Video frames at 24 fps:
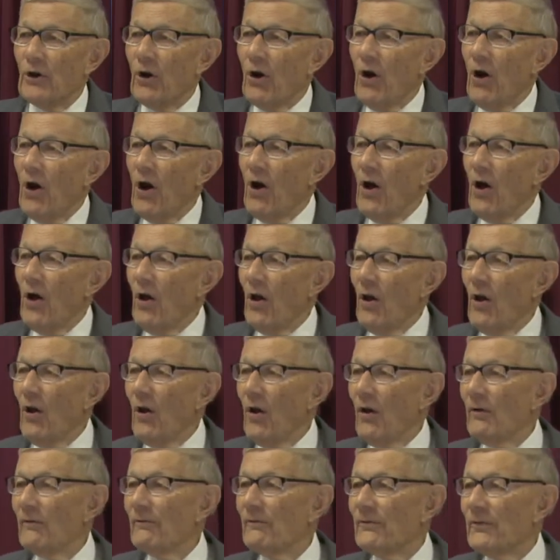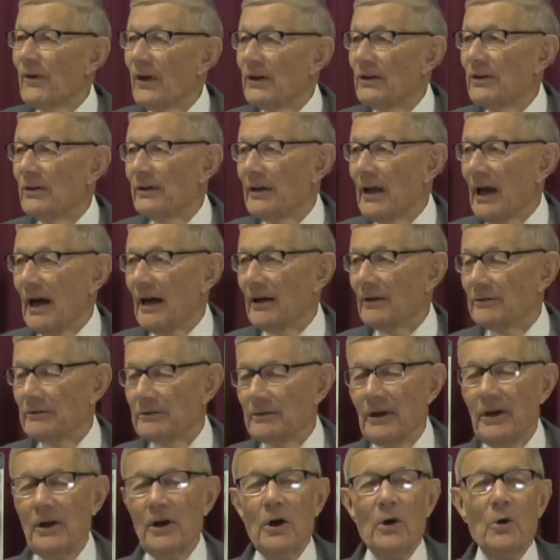it all figured out.
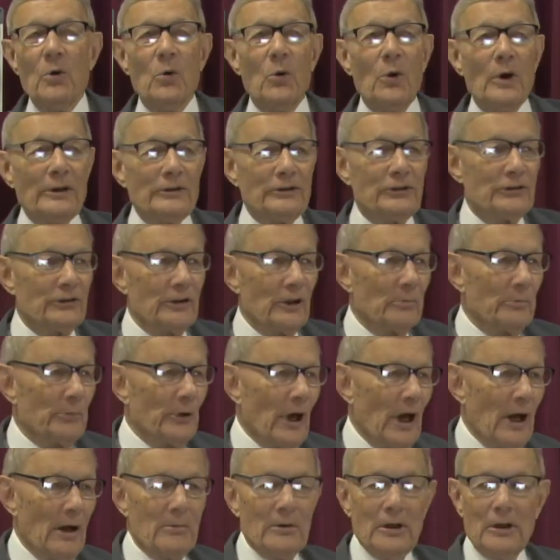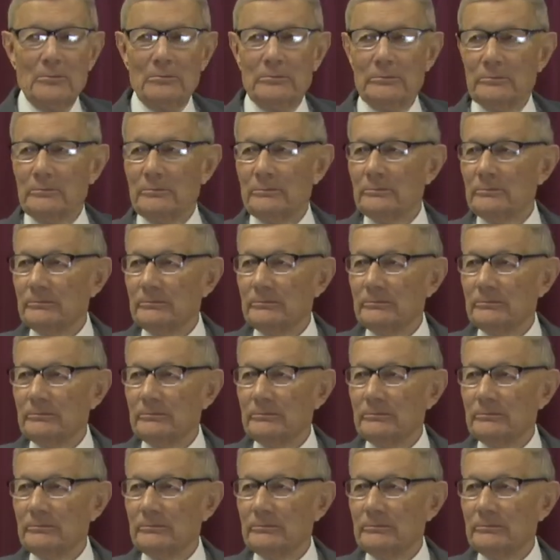What's the problem?